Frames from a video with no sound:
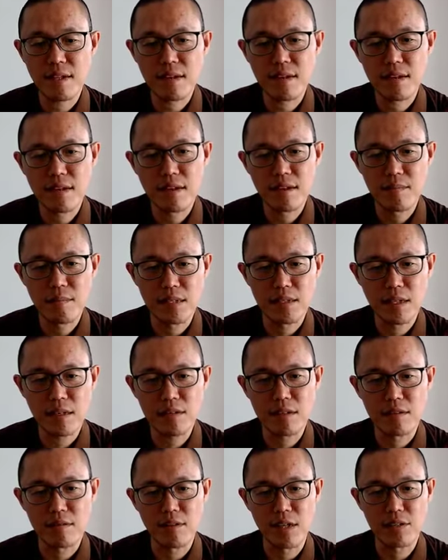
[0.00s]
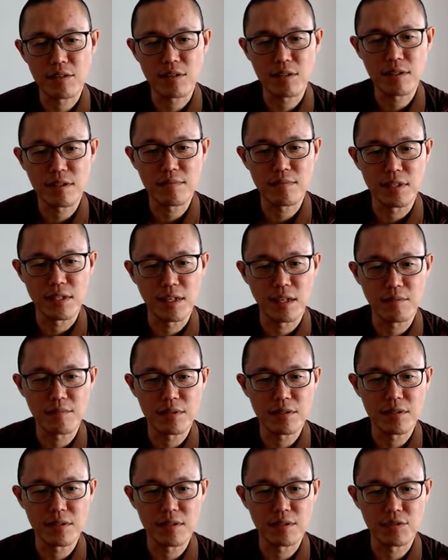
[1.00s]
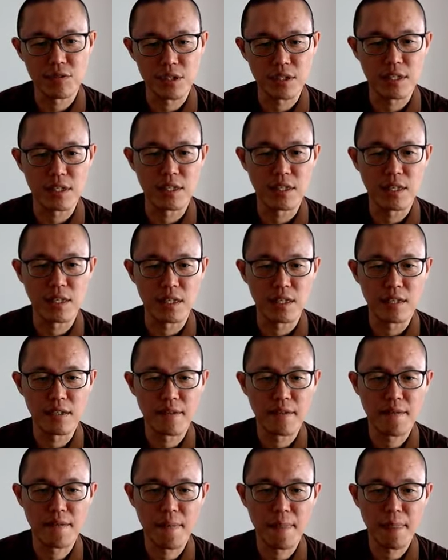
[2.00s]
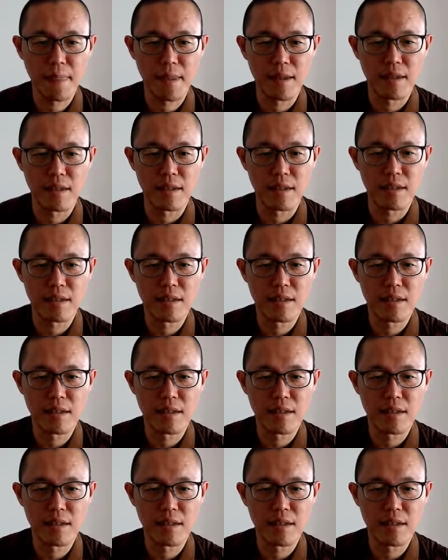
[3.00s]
But now the question becomes trickier. Huh? Yeah.